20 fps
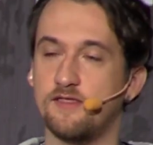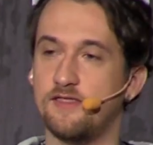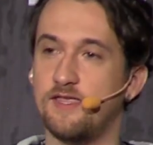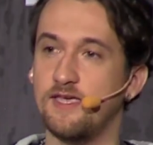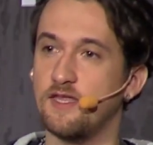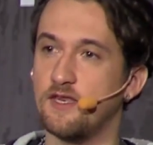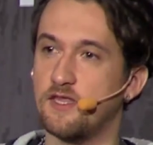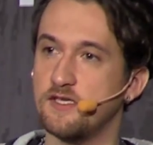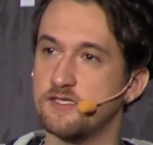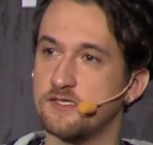
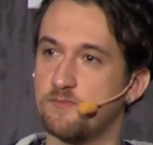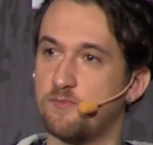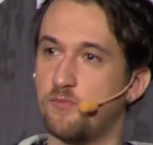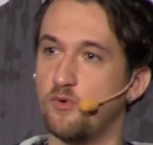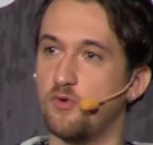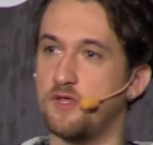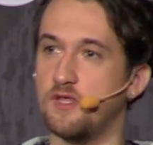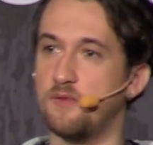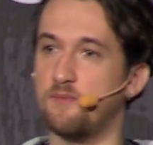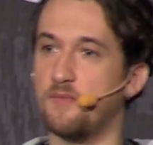dentists
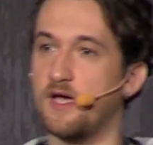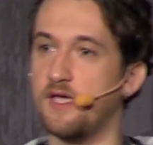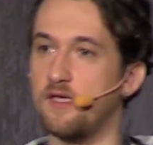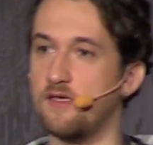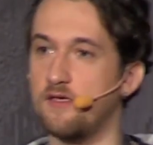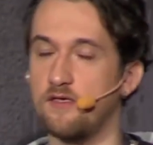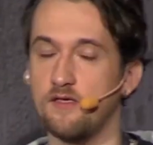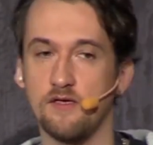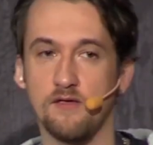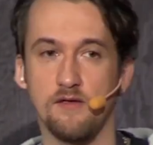put in
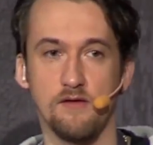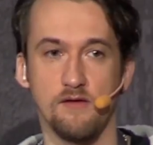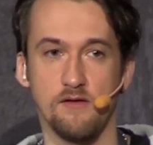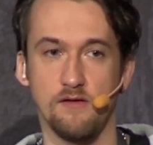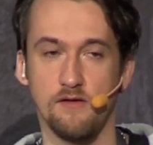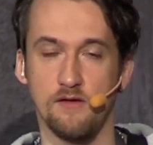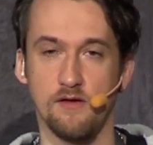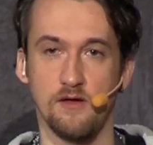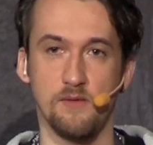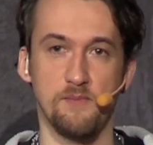my
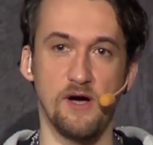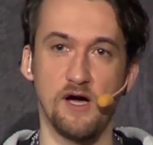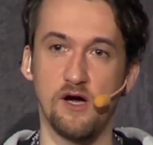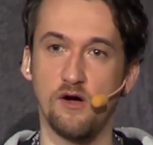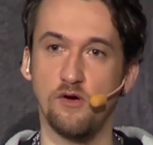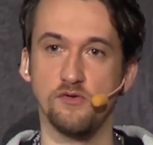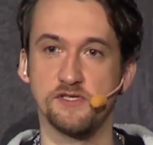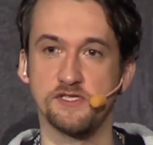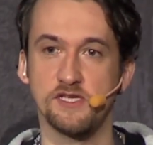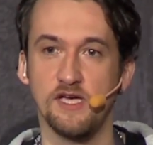
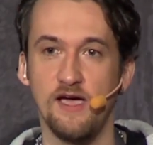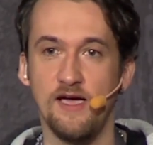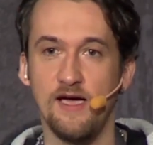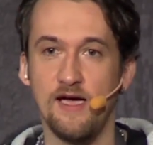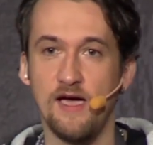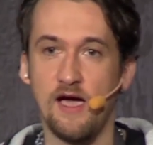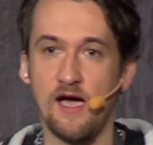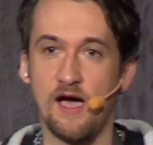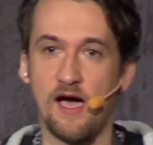mouth.